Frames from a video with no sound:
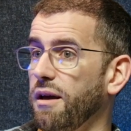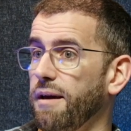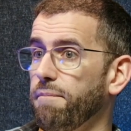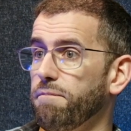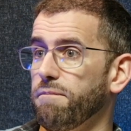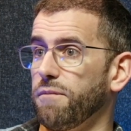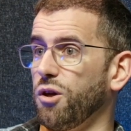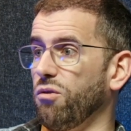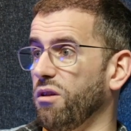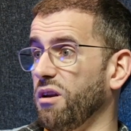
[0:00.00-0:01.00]

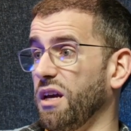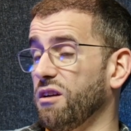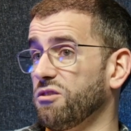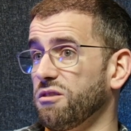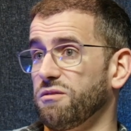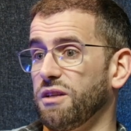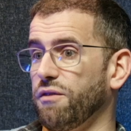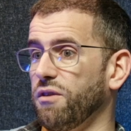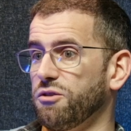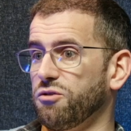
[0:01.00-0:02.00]
other areas. There's
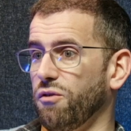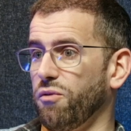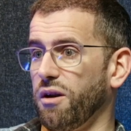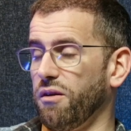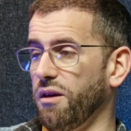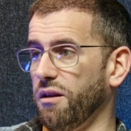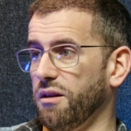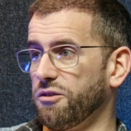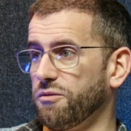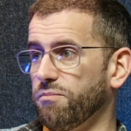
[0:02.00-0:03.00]
definitely software out there
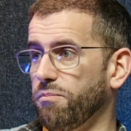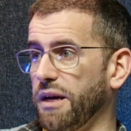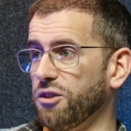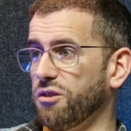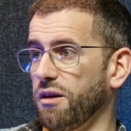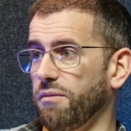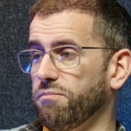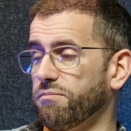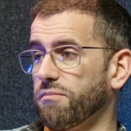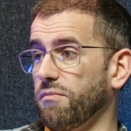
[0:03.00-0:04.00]
that's pitched at
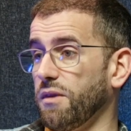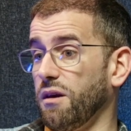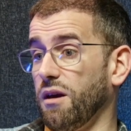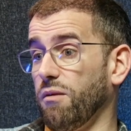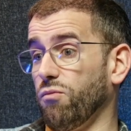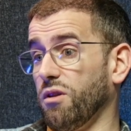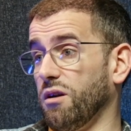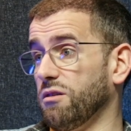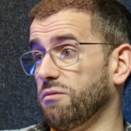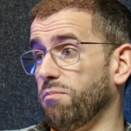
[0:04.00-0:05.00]
whether
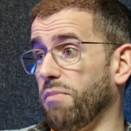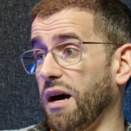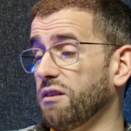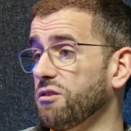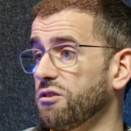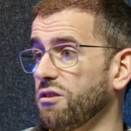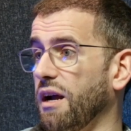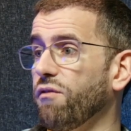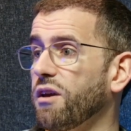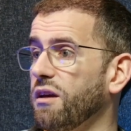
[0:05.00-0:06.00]
it's barristers or
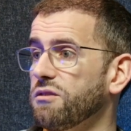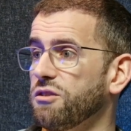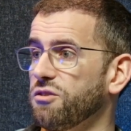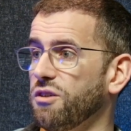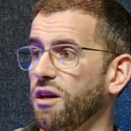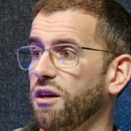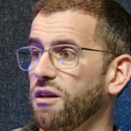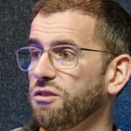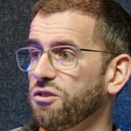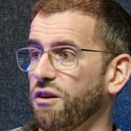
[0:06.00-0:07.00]
advocates. There's
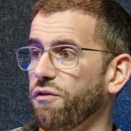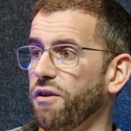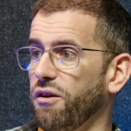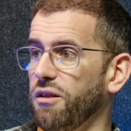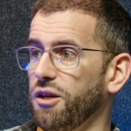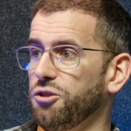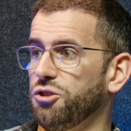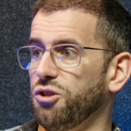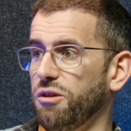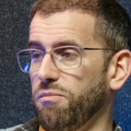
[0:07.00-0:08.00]
stuff now that
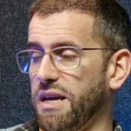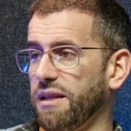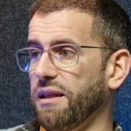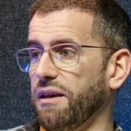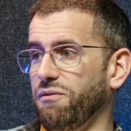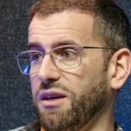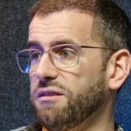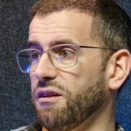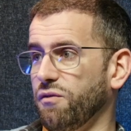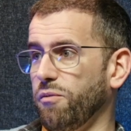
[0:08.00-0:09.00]
should make life
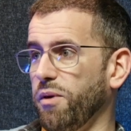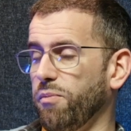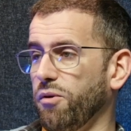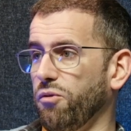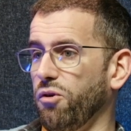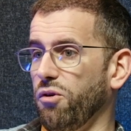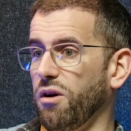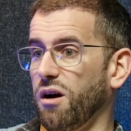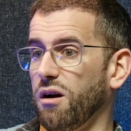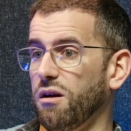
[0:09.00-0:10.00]
easier for people who
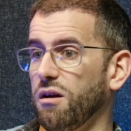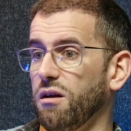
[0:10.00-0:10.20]
are